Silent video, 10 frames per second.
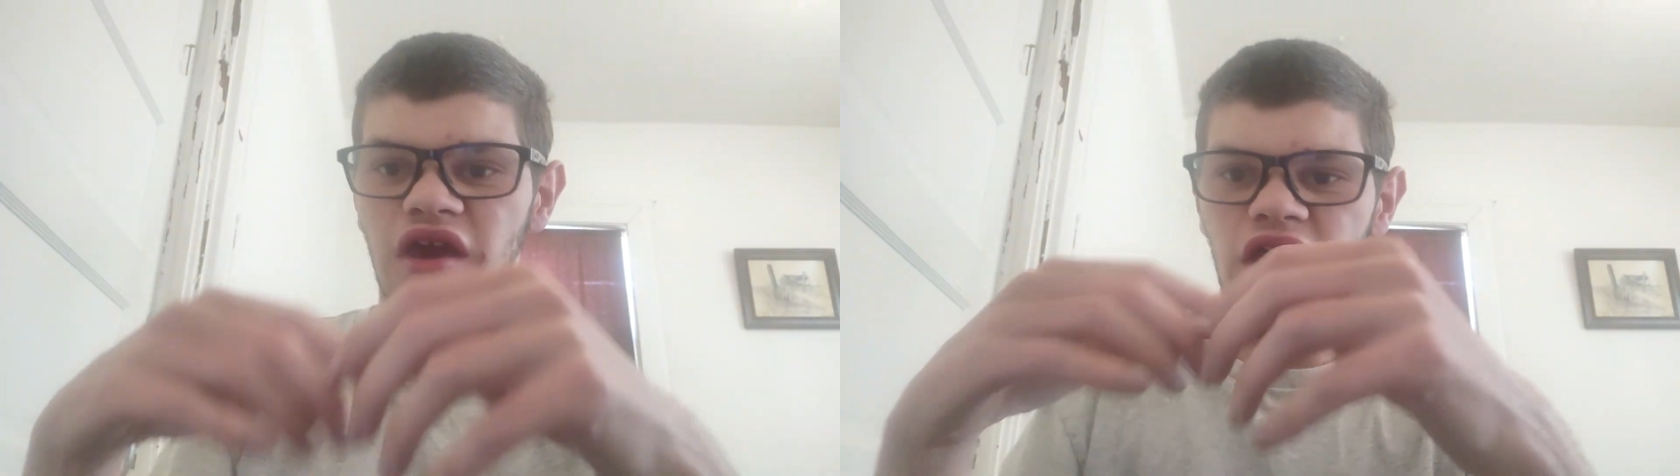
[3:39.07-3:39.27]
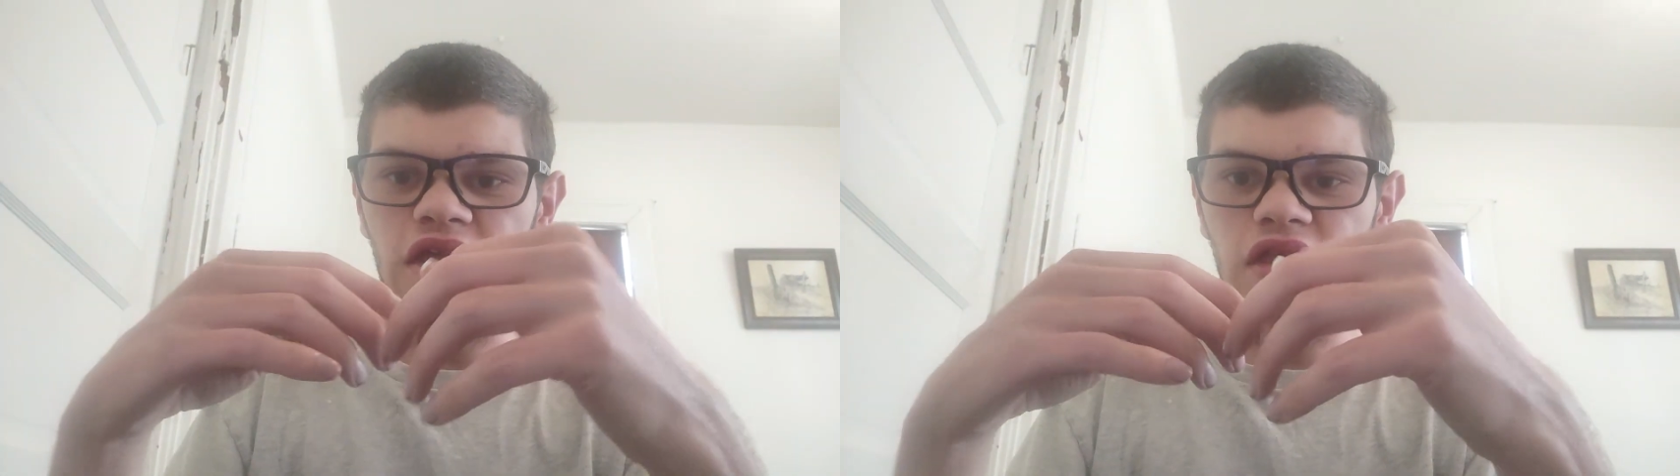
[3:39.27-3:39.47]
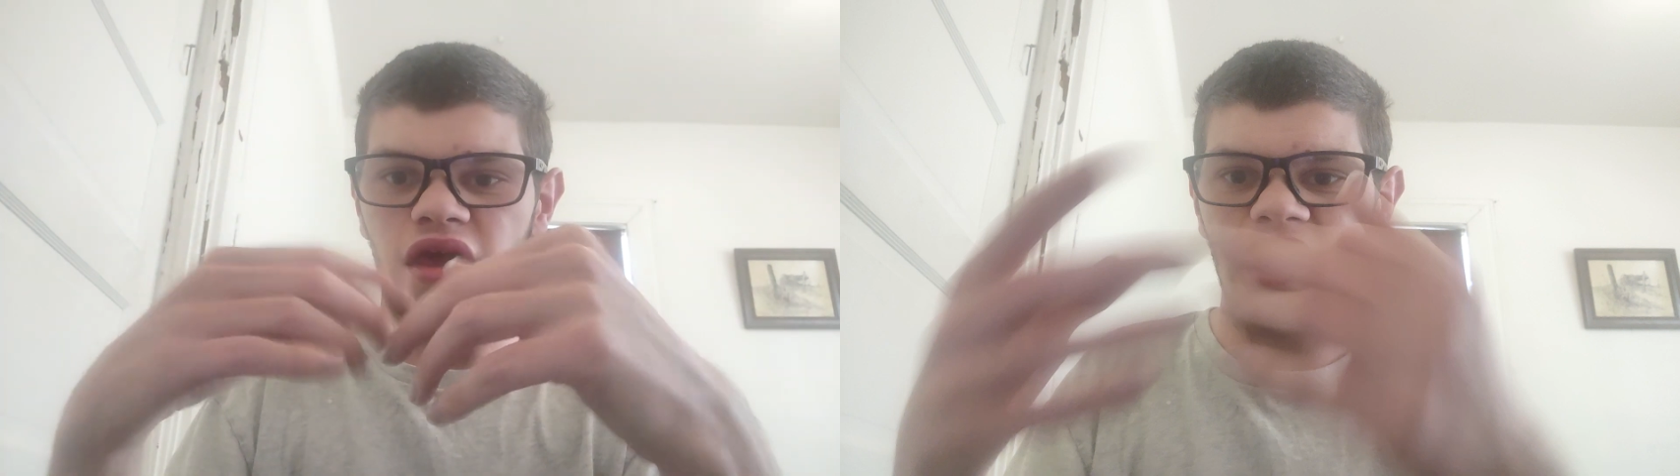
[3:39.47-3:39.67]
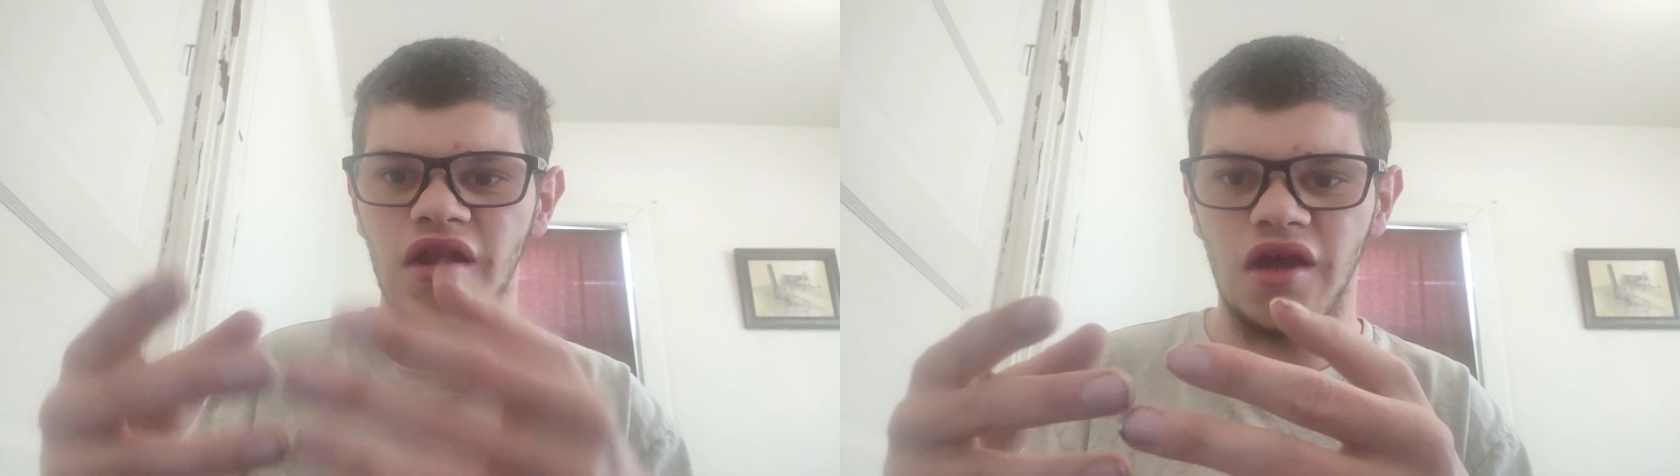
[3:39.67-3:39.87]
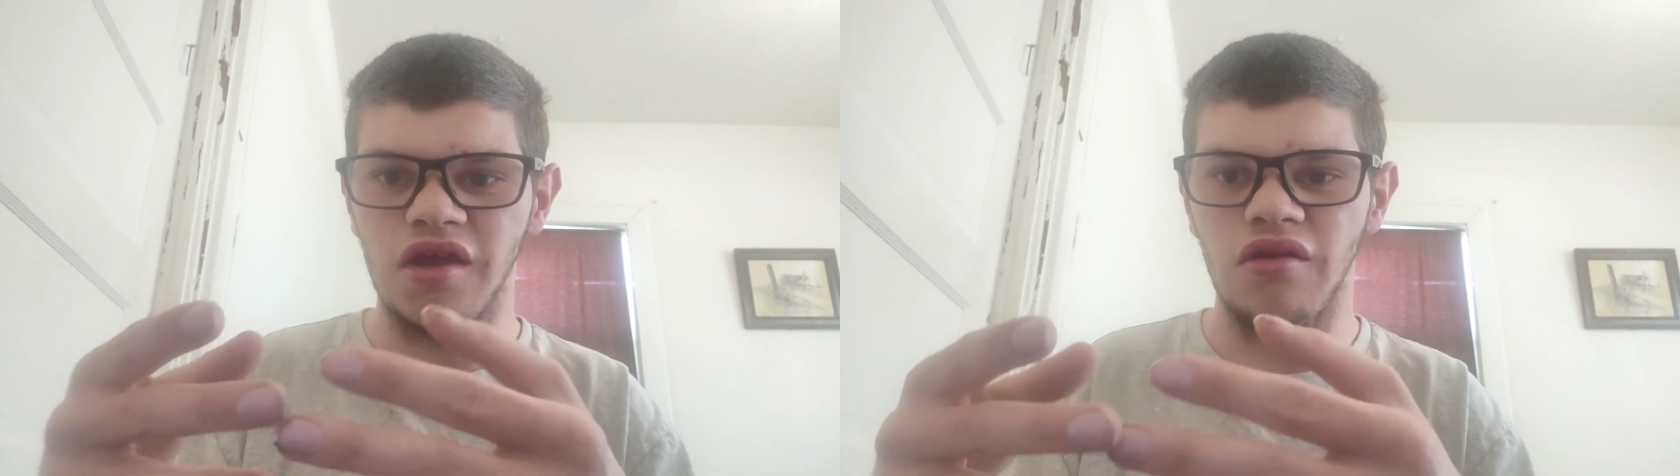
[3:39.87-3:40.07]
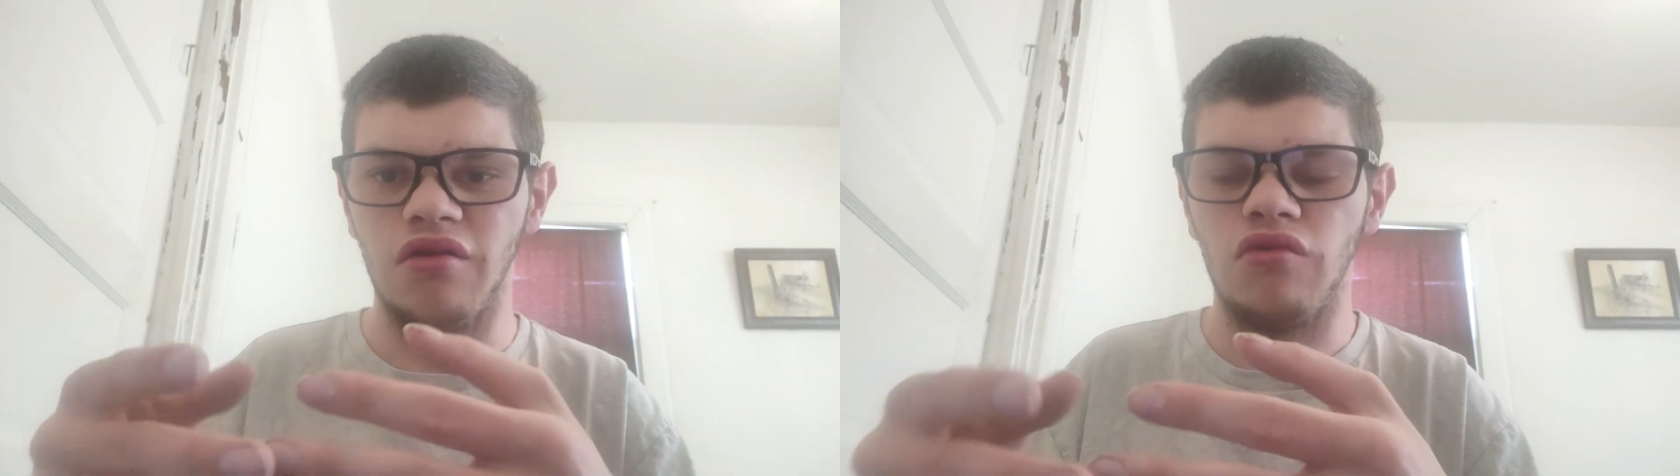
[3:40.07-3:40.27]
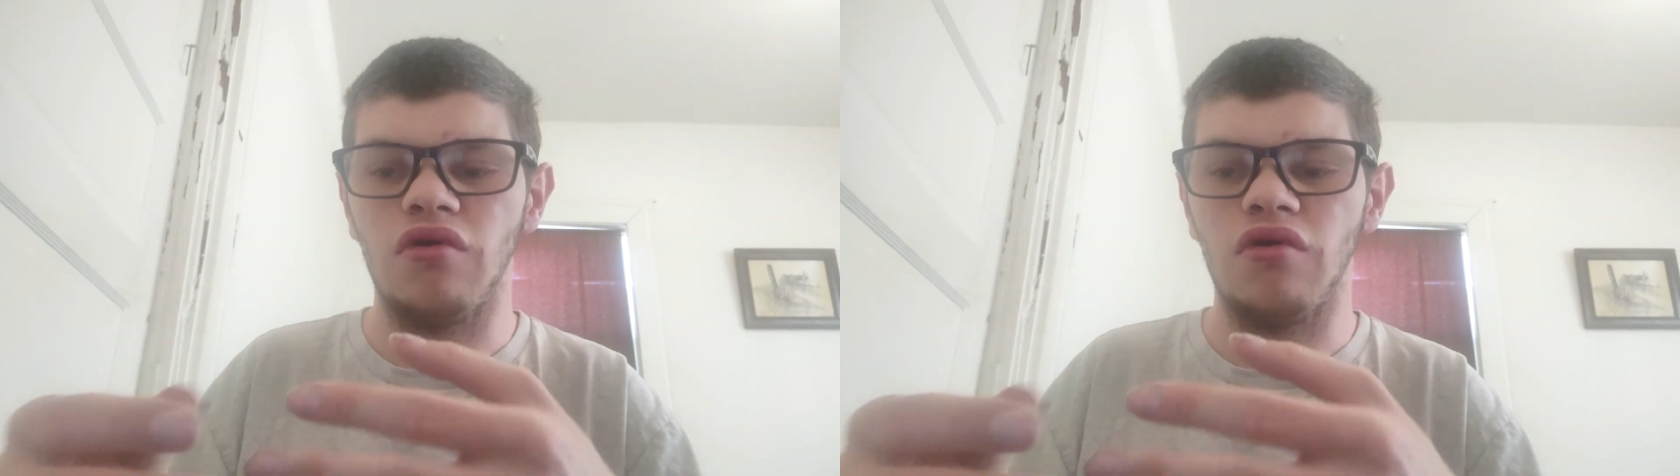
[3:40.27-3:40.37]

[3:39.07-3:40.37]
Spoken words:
and the headlight